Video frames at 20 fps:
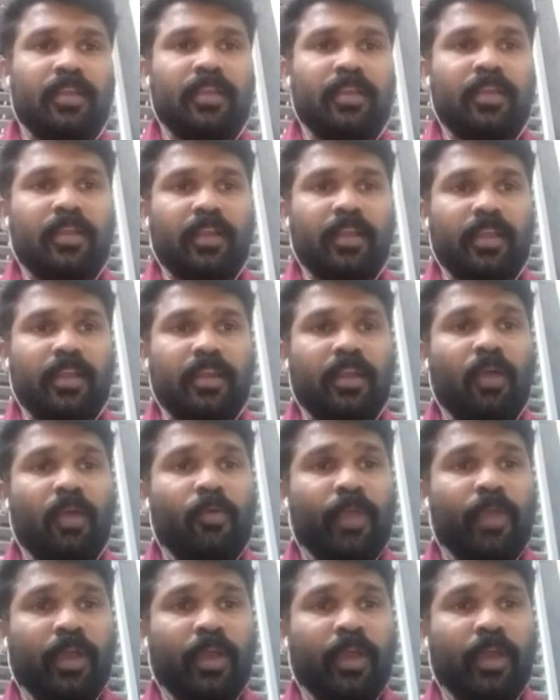Okay. Now
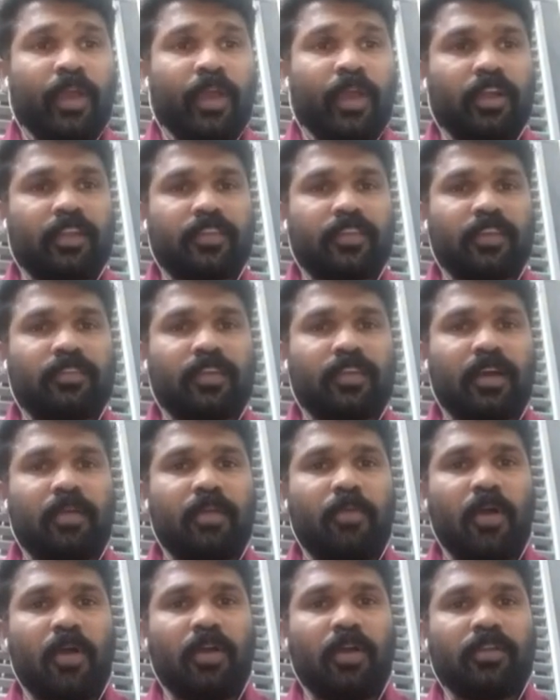we are going to discuss
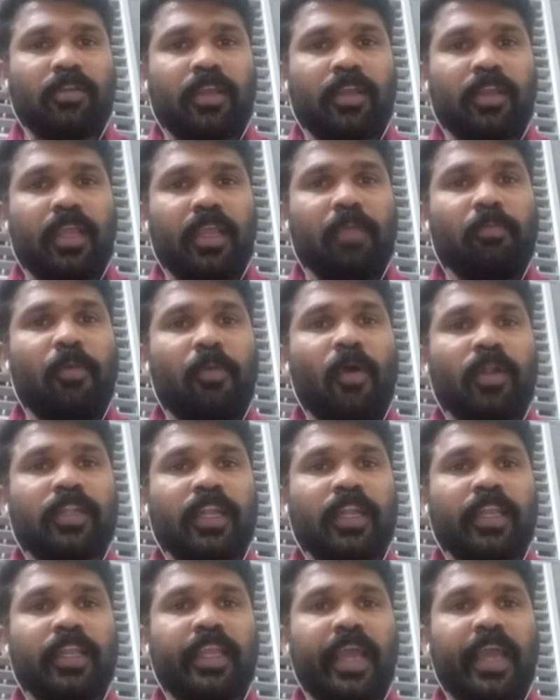about
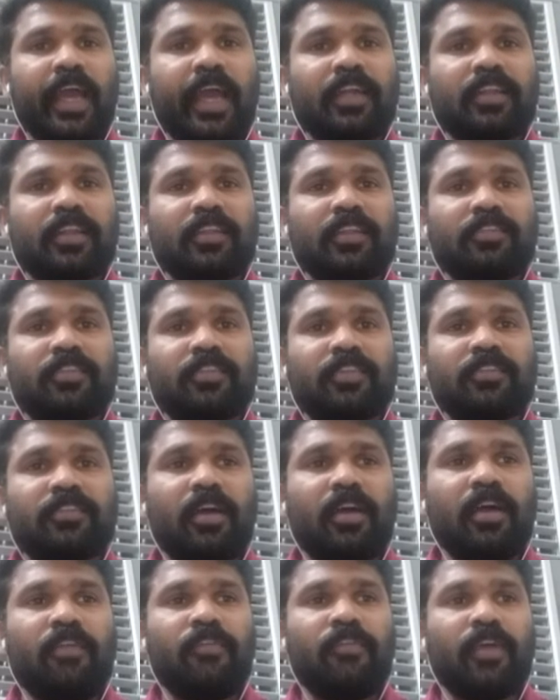important characteristics
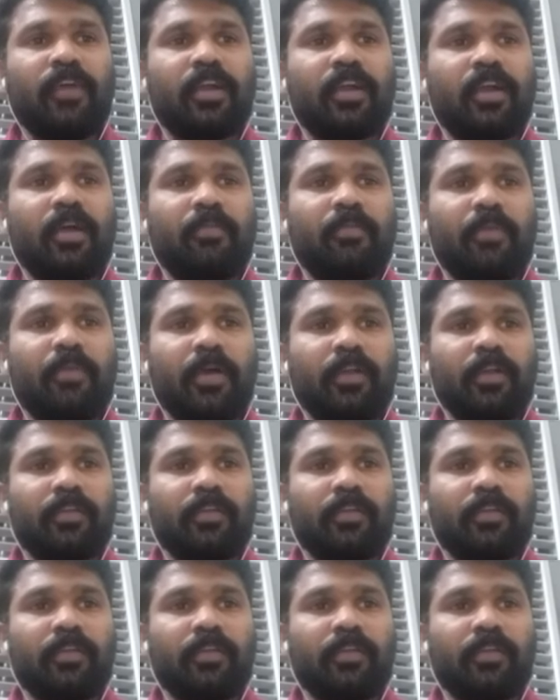of a compound.